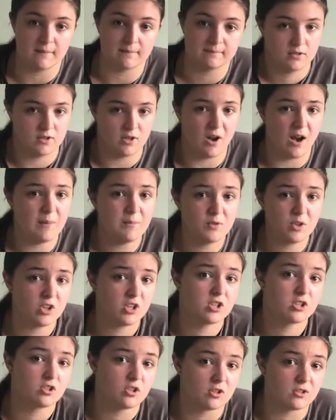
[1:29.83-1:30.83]
So I'm not
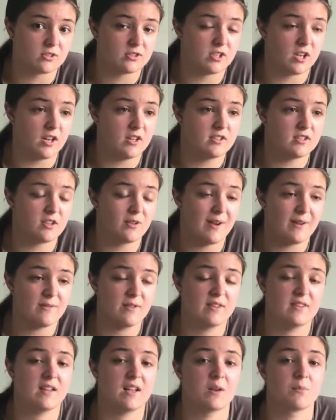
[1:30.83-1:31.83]
a doctor, so
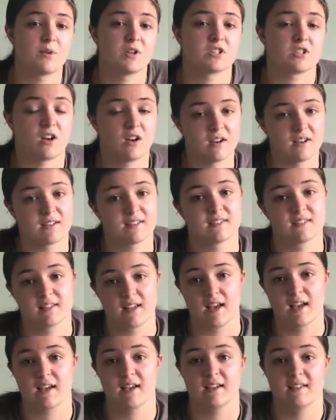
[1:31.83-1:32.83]
everything in which I
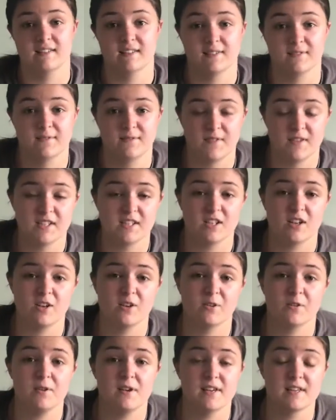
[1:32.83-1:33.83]
say in this
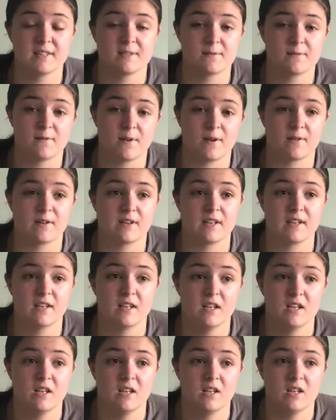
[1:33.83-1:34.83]
video is very
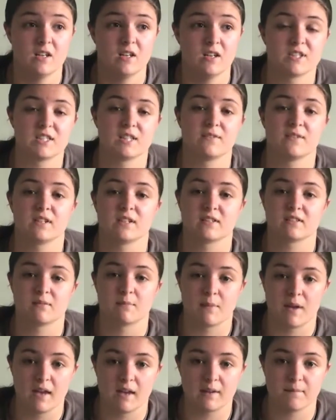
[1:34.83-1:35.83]
specific to
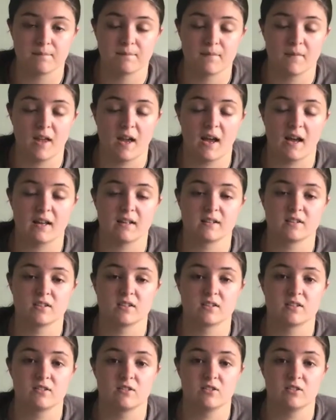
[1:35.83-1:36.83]
me, and